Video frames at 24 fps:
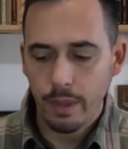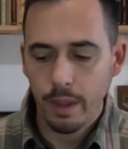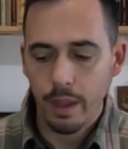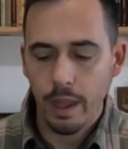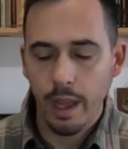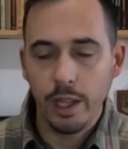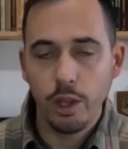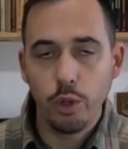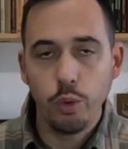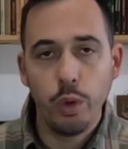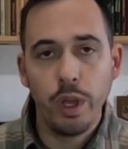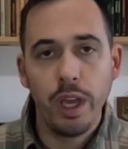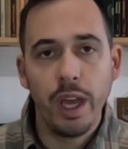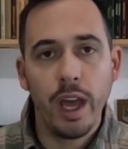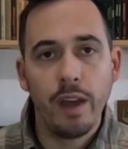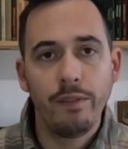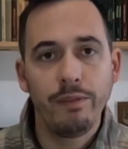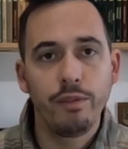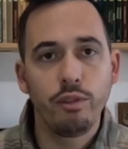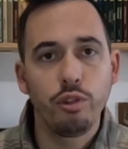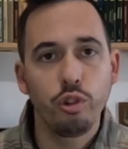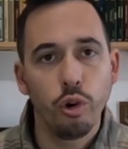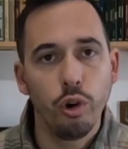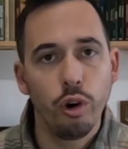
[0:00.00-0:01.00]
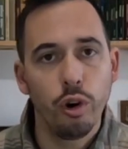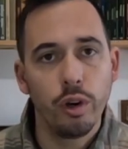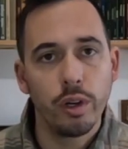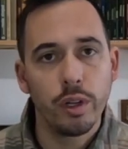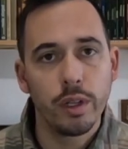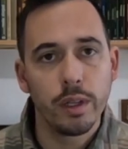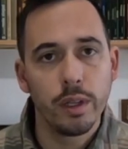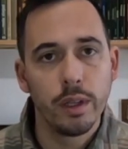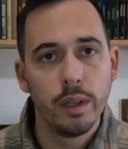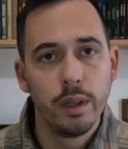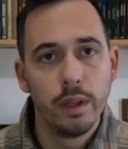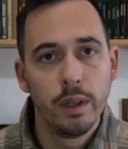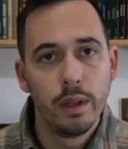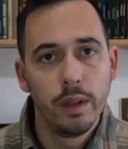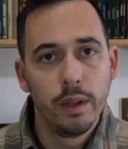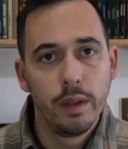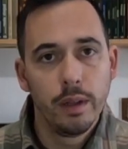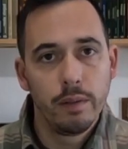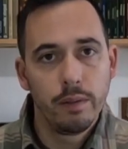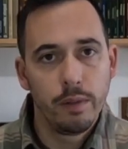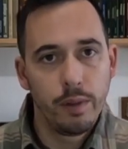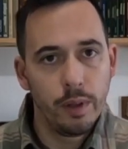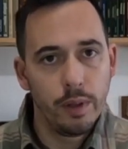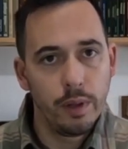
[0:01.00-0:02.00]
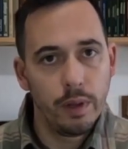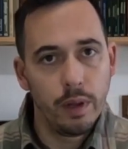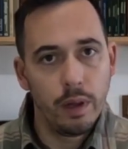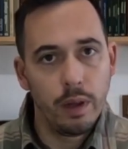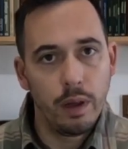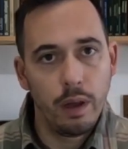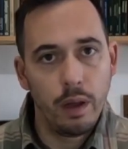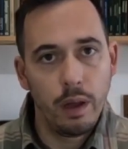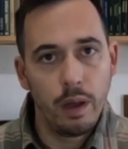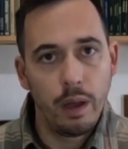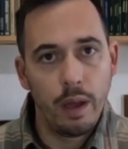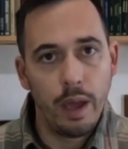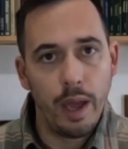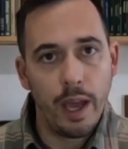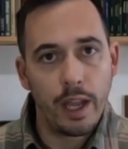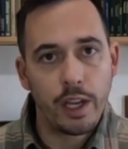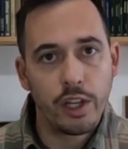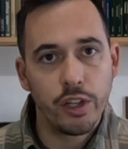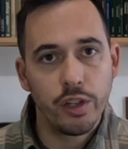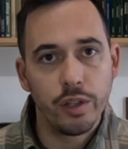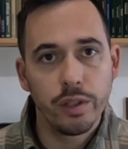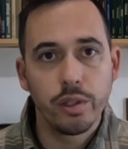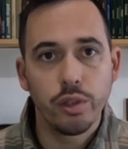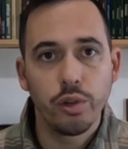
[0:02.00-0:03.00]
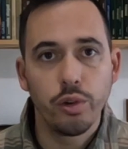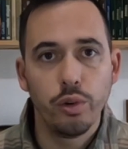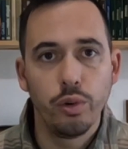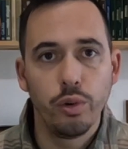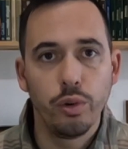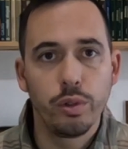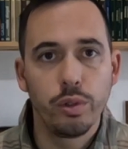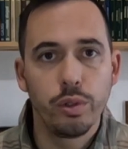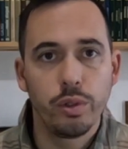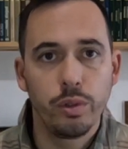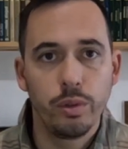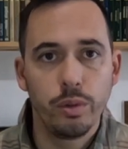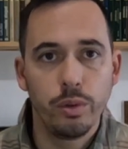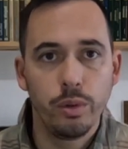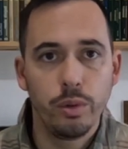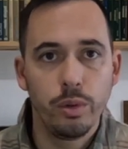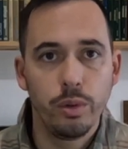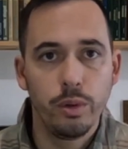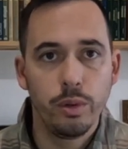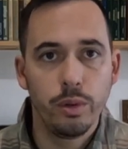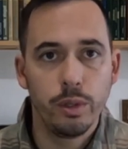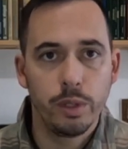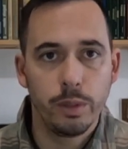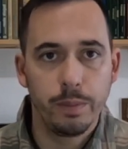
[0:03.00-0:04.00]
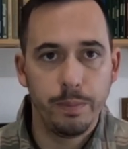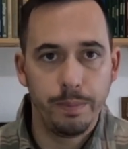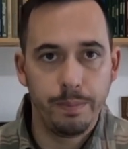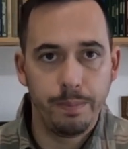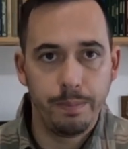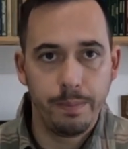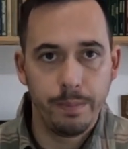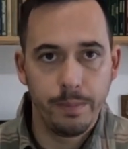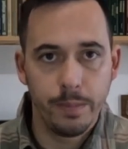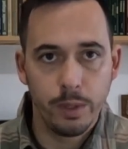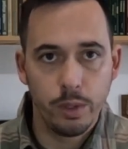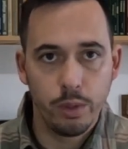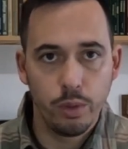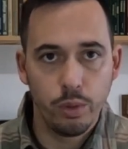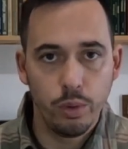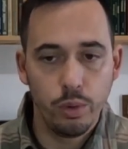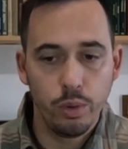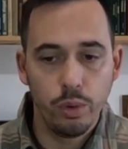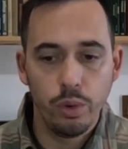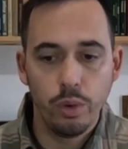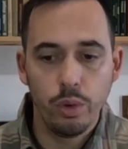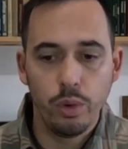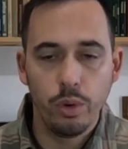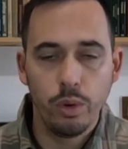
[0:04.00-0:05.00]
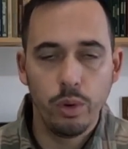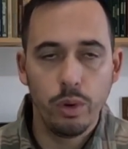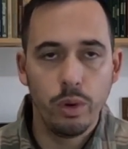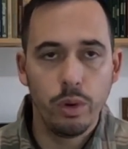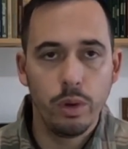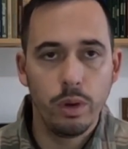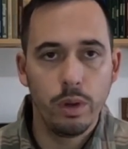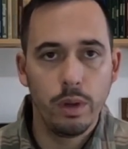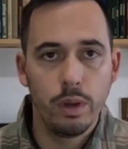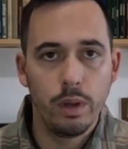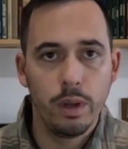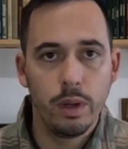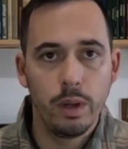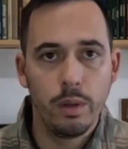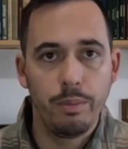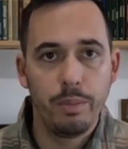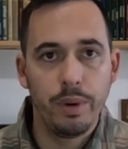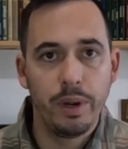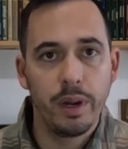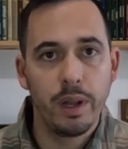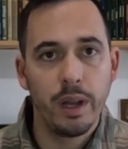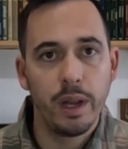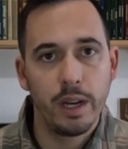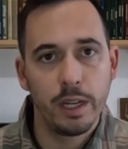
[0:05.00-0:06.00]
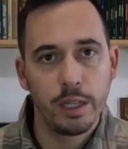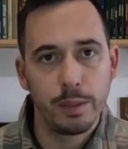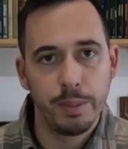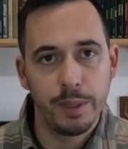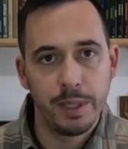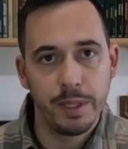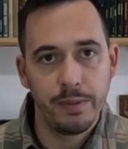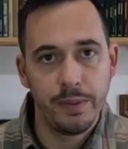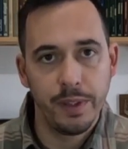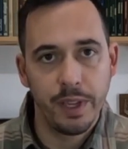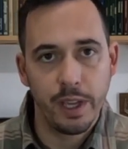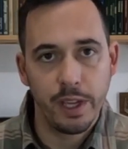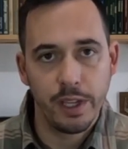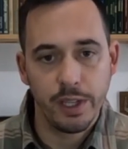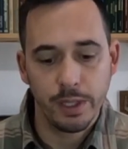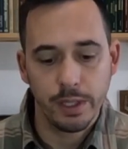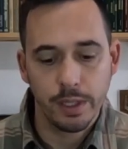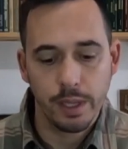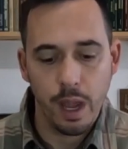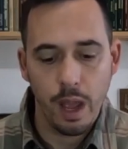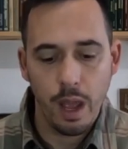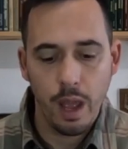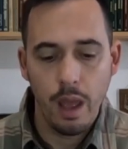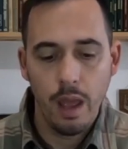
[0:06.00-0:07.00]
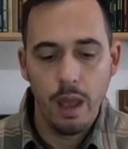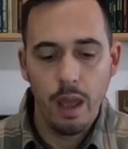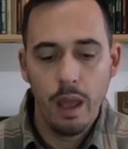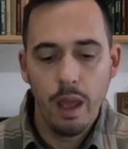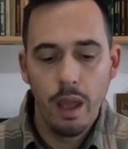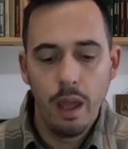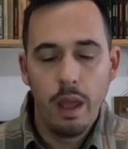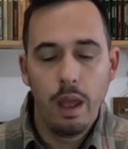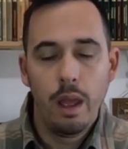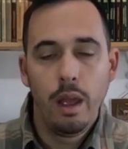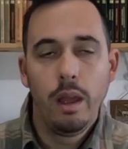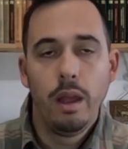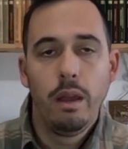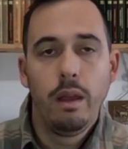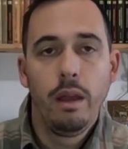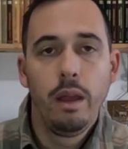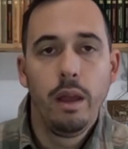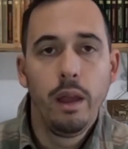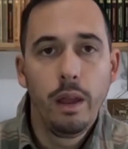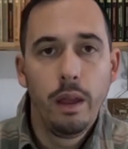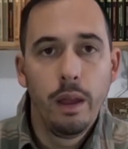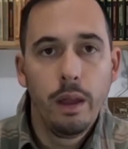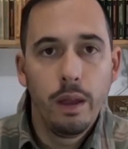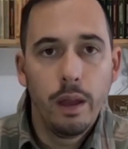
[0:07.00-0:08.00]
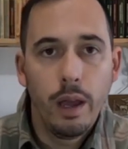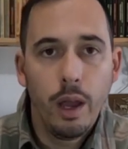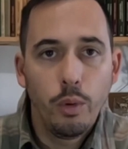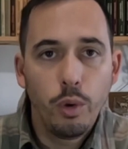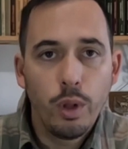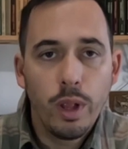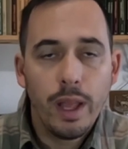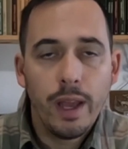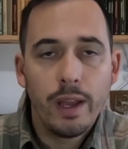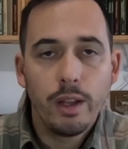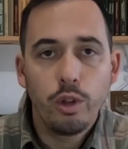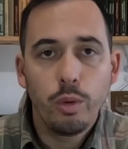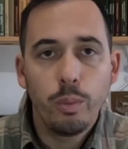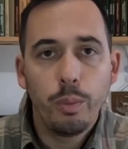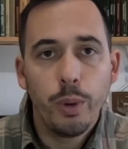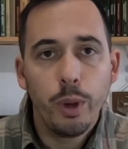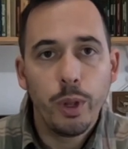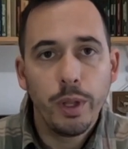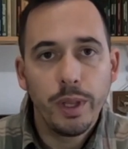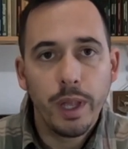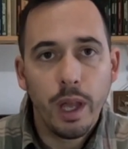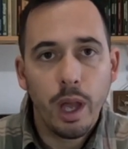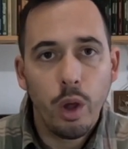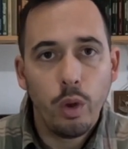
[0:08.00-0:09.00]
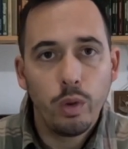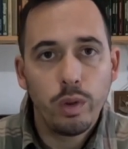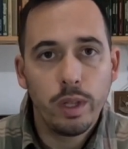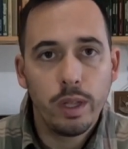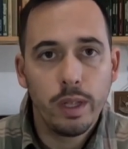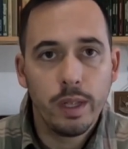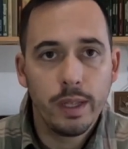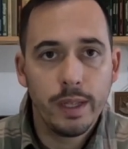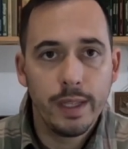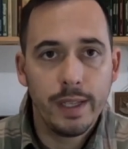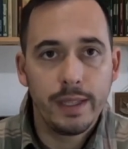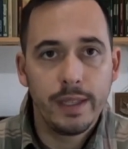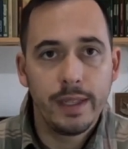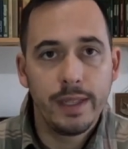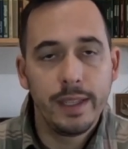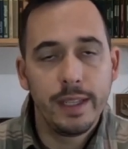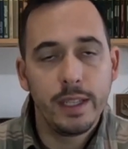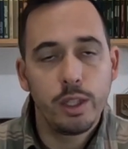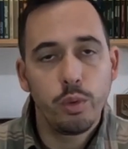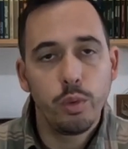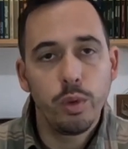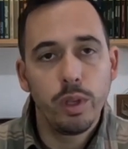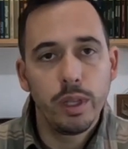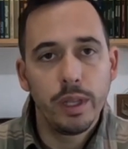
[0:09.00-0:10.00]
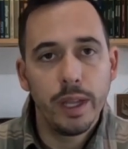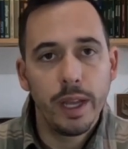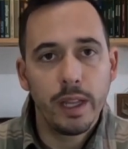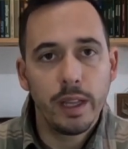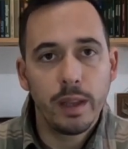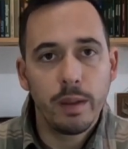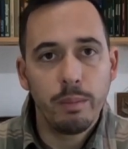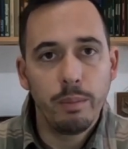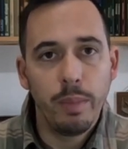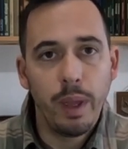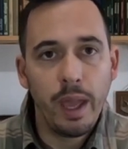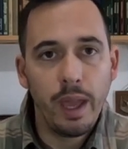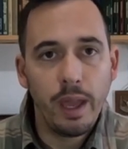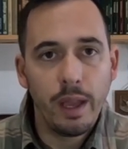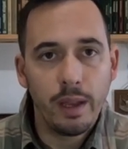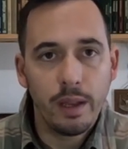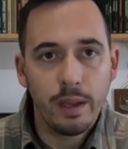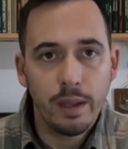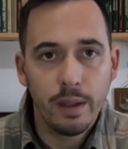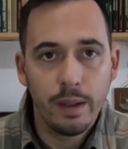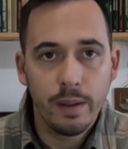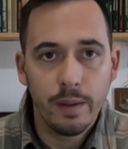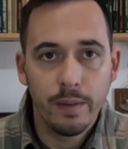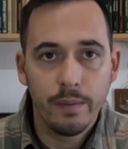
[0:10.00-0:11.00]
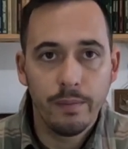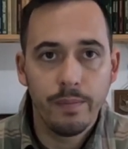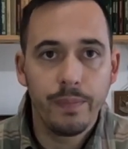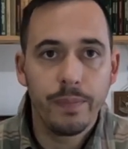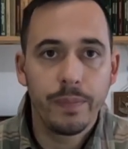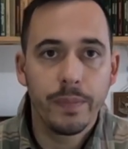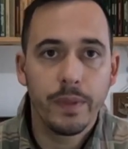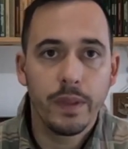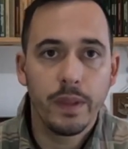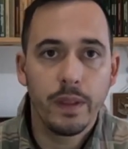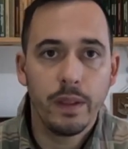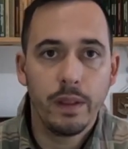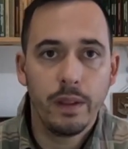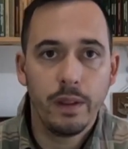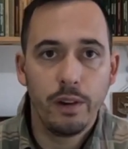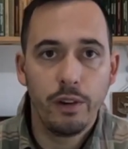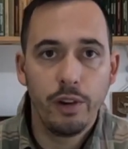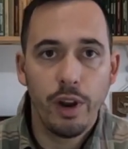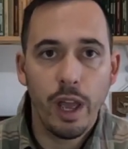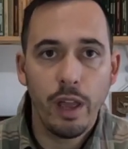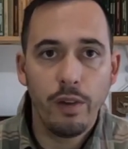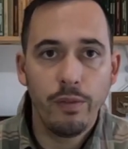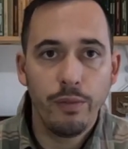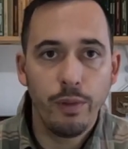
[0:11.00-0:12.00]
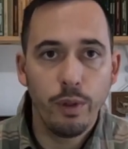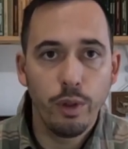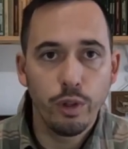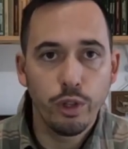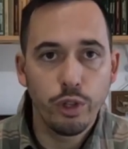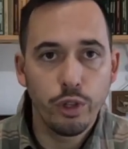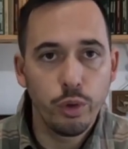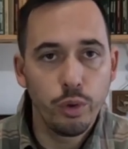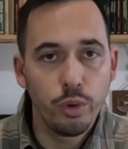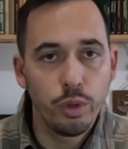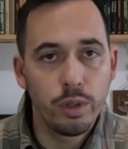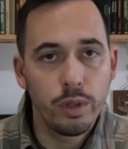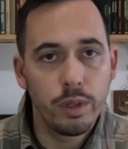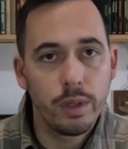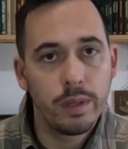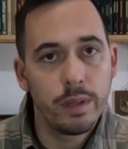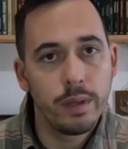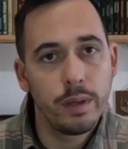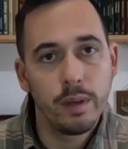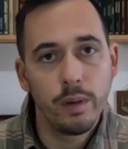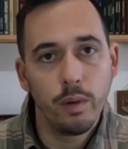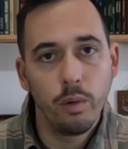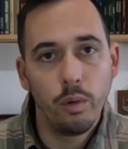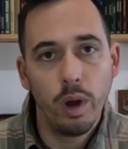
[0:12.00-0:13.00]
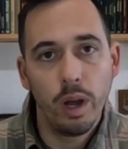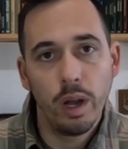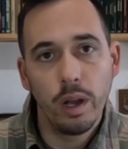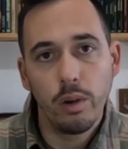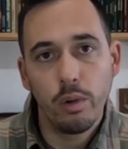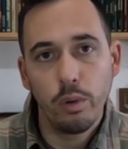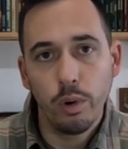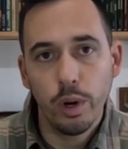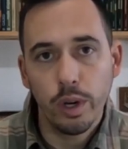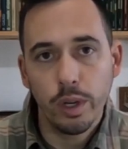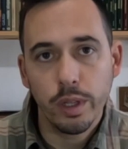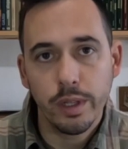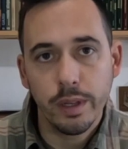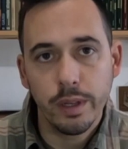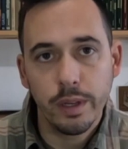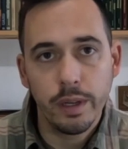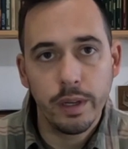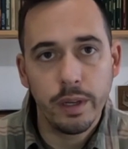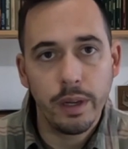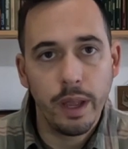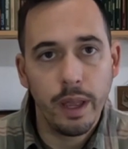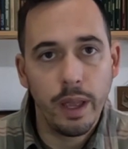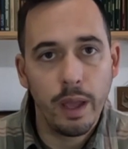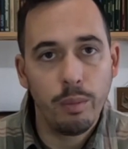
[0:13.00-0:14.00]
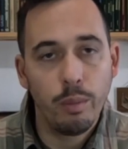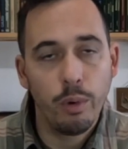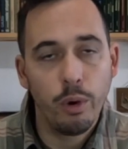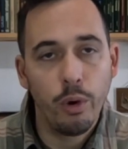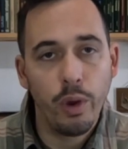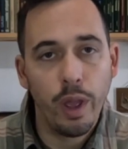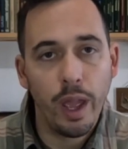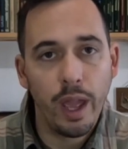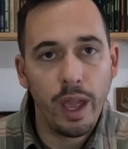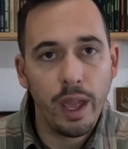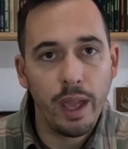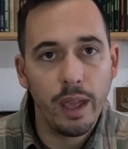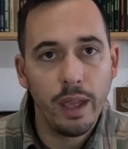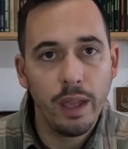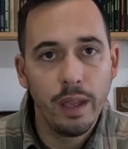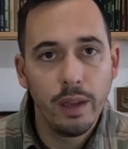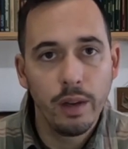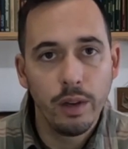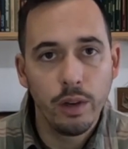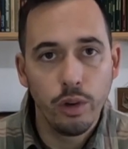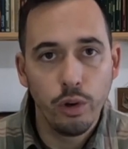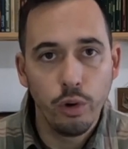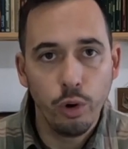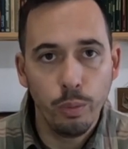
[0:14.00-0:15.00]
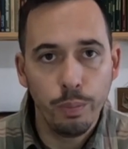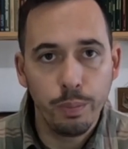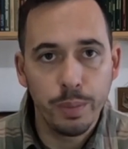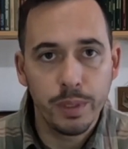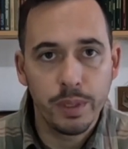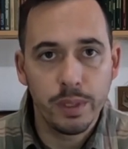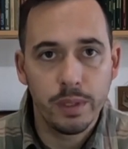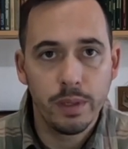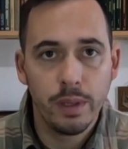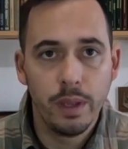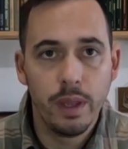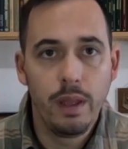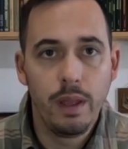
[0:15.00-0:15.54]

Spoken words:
and we have torqued the action screws to Bergara specifications. I would like to point out that this will not make a rifle shoot 1/4 MOA groups.